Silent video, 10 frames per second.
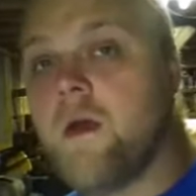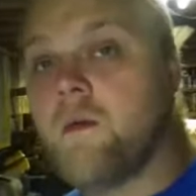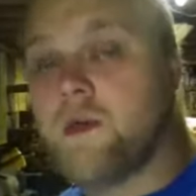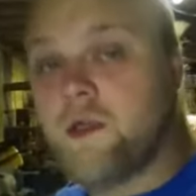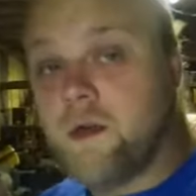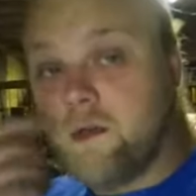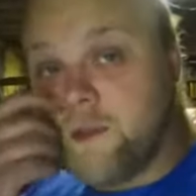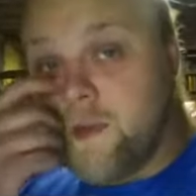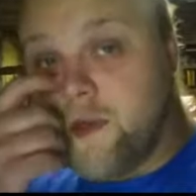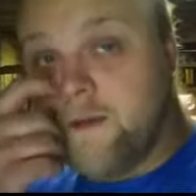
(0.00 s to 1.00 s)
when Joe was
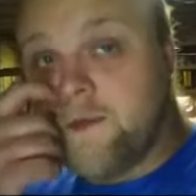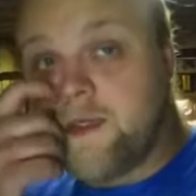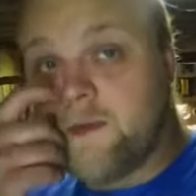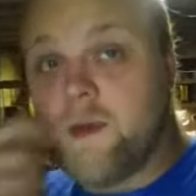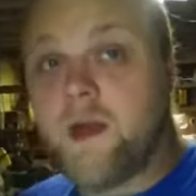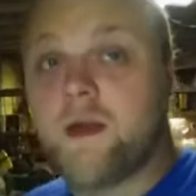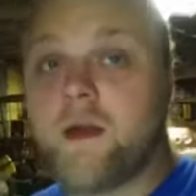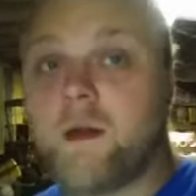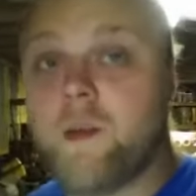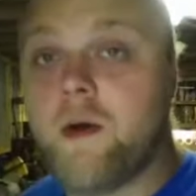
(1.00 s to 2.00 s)
playing with his band
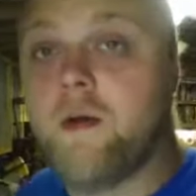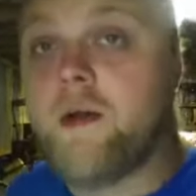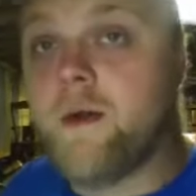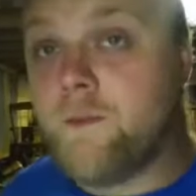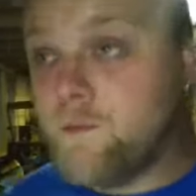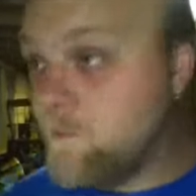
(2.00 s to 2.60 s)
at a bar there.